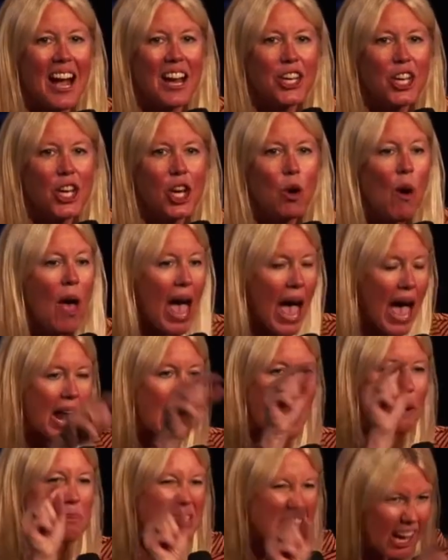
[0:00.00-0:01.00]
on you,
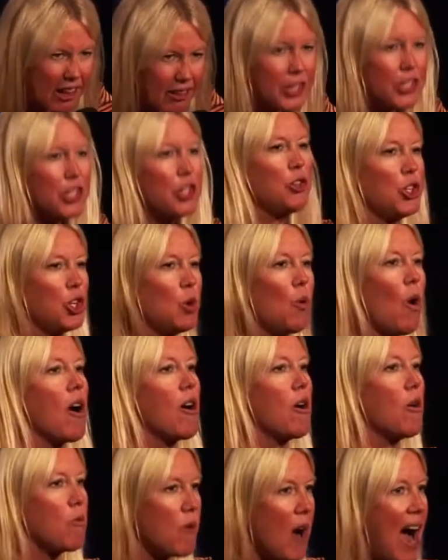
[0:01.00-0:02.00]
and I'm telling you, you
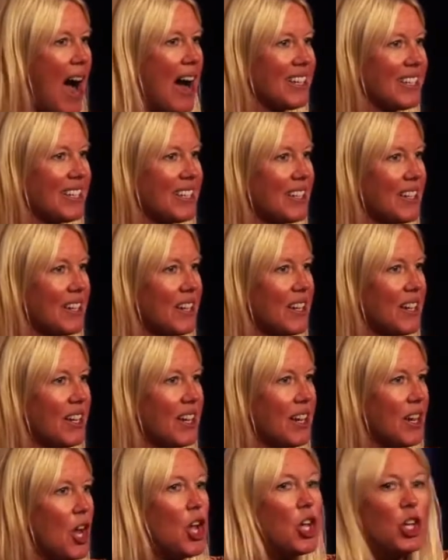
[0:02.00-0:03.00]
are a rock.
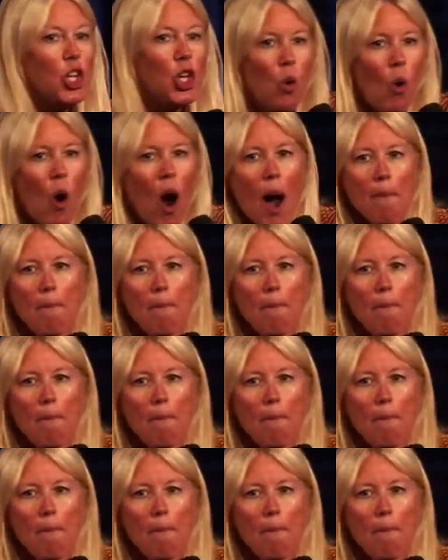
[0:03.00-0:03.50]
You